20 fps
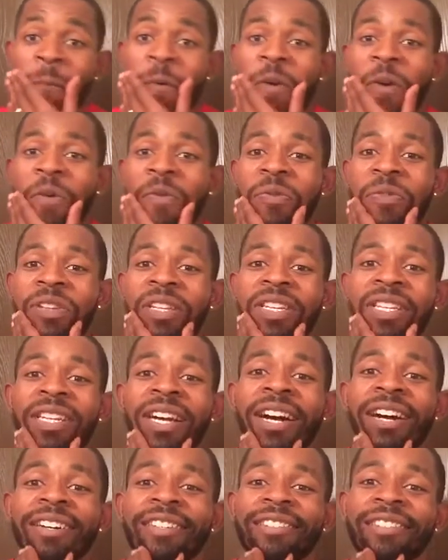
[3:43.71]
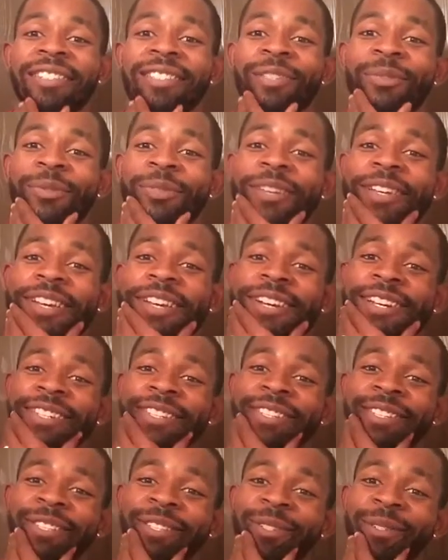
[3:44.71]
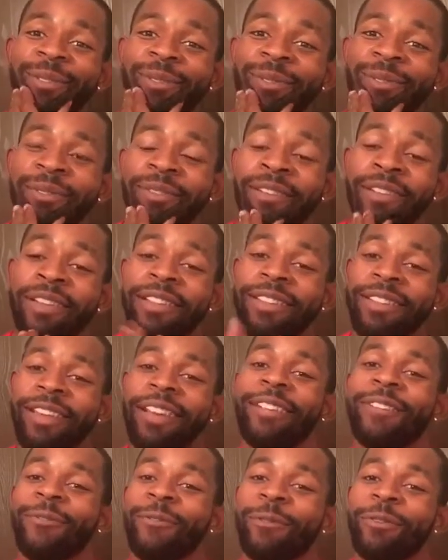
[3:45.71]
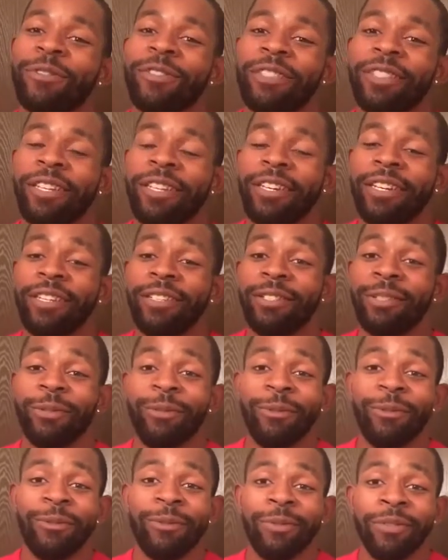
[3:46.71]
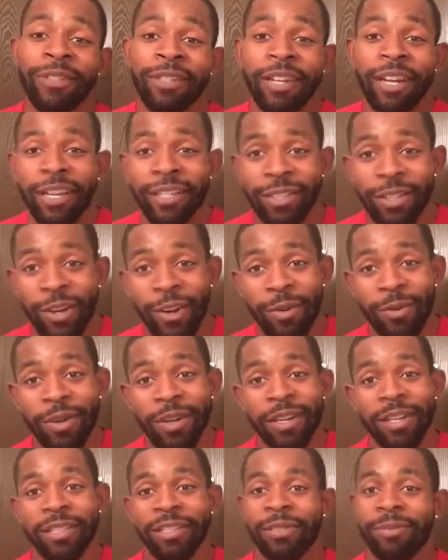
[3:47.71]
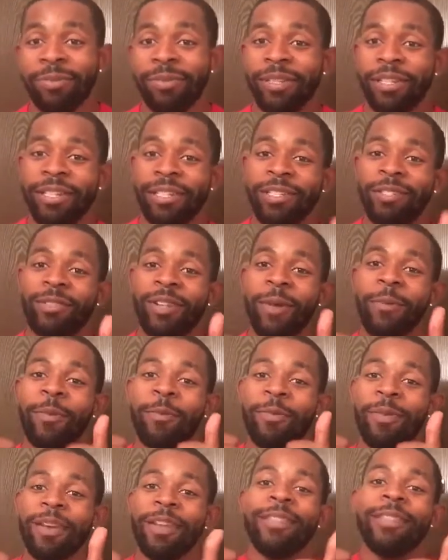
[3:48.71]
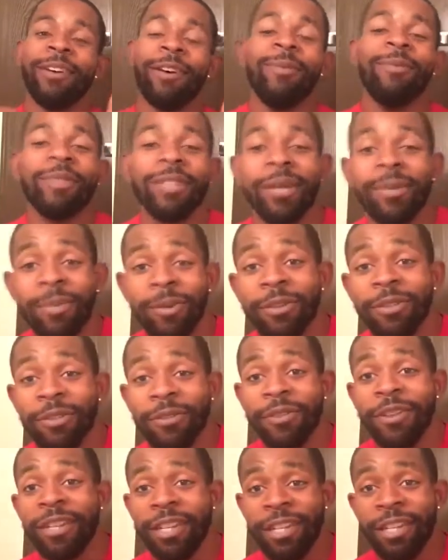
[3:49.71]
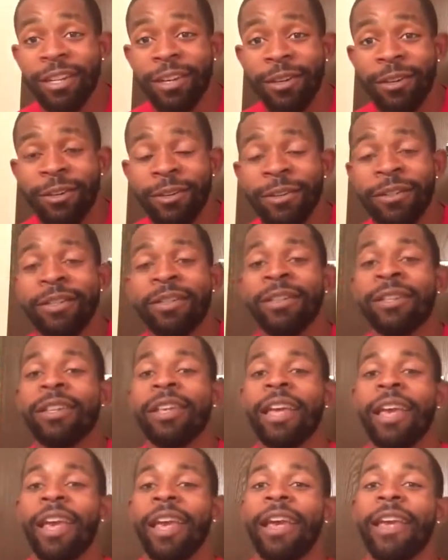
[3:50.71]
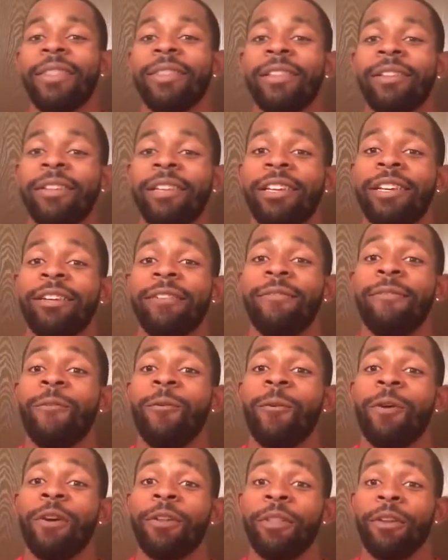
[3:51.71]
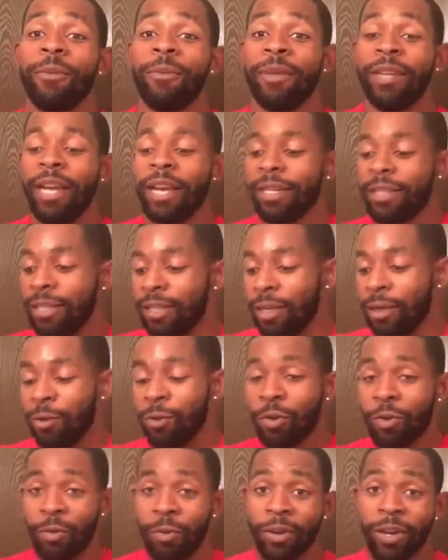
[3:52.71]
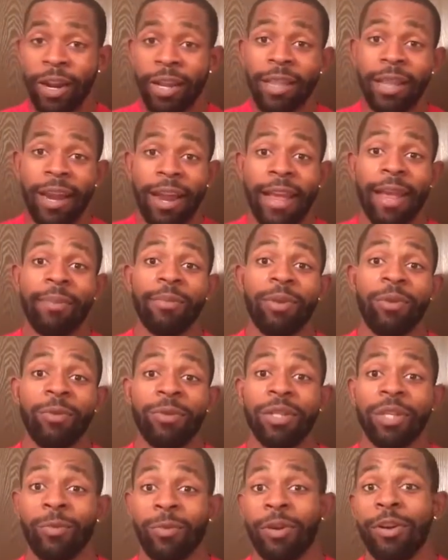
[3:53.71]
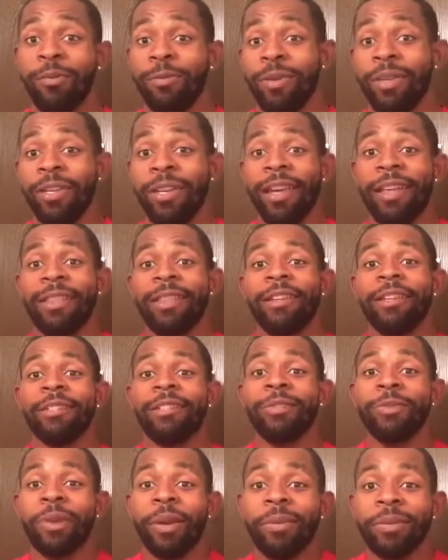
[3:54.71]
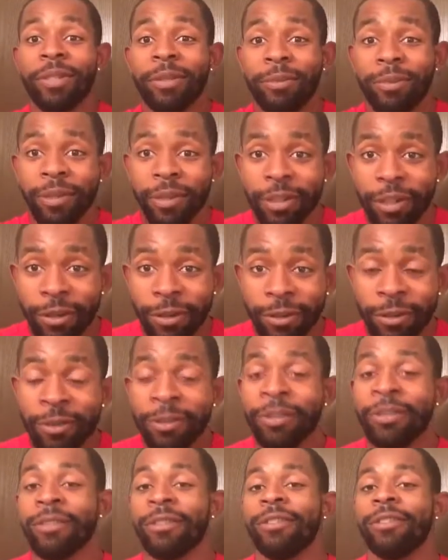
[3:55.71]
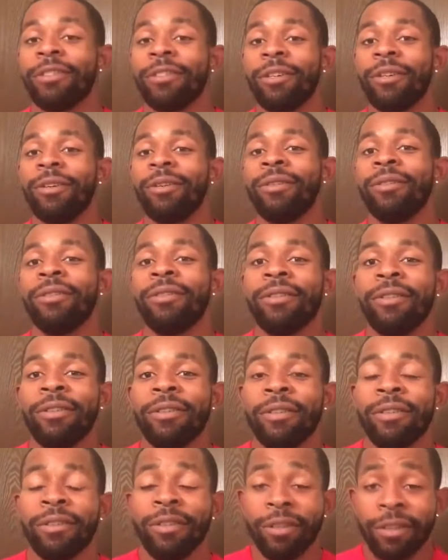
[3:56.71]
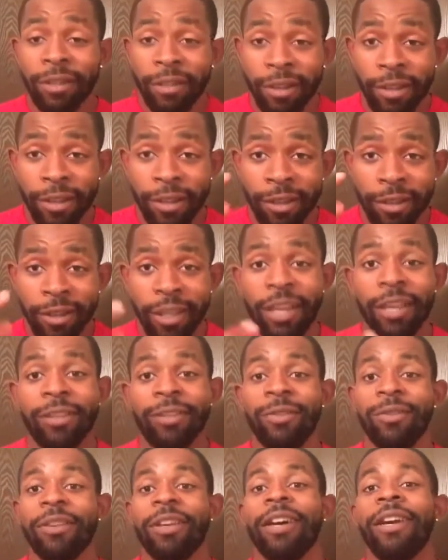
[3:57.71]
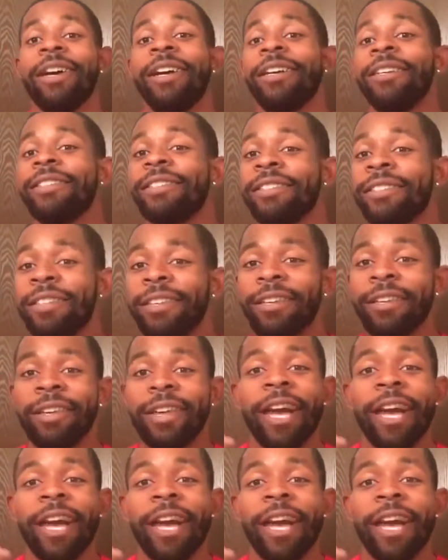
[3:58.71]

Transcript: Hopefully I'll see you guys soon. Thanks for staying tuned. As always, please drop a big thumbs up on the video, and the link for the minoxidil oral game that I am using will be in the description below. So thank you guys.